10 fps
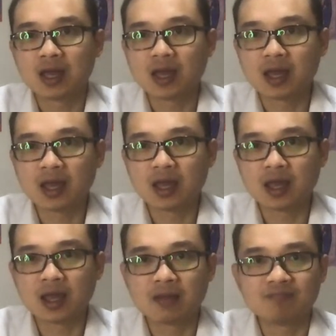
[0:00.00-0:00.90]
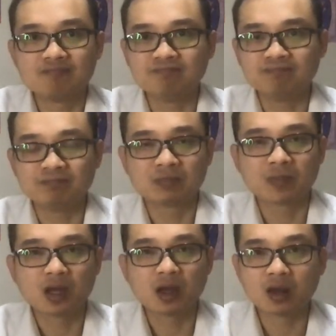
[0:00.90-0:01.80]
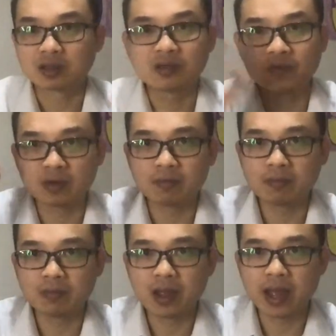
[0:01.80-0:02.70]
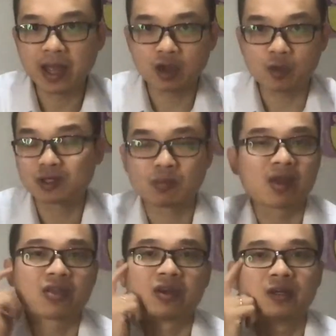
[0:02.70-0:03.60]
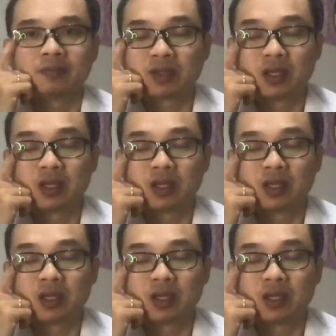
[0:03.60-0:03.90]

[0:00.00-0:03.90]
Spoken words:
and a lot of different acupuncture methods.